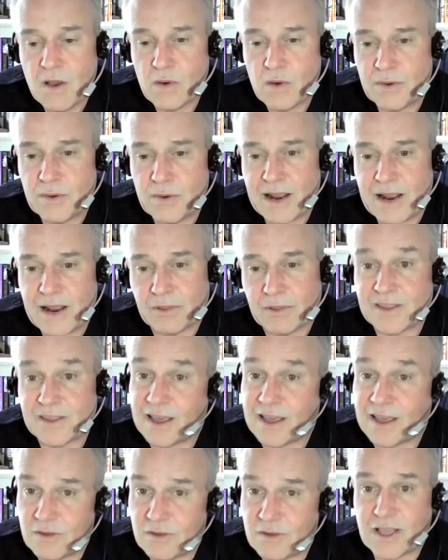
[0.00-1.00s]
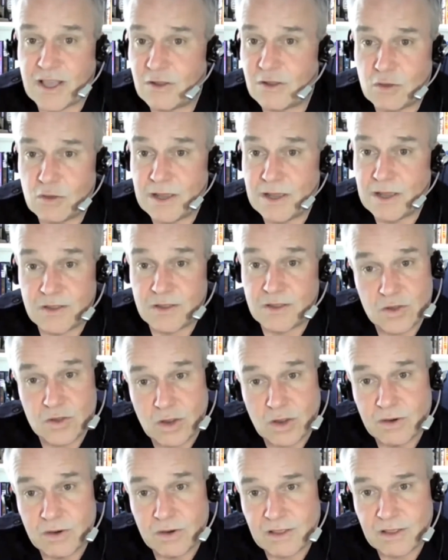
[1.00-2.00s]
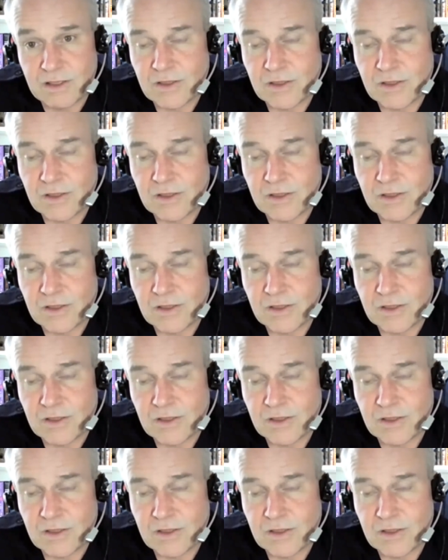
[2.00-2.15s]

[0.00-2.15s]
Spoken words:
we were able to say, if you stay 2 meters, you don't need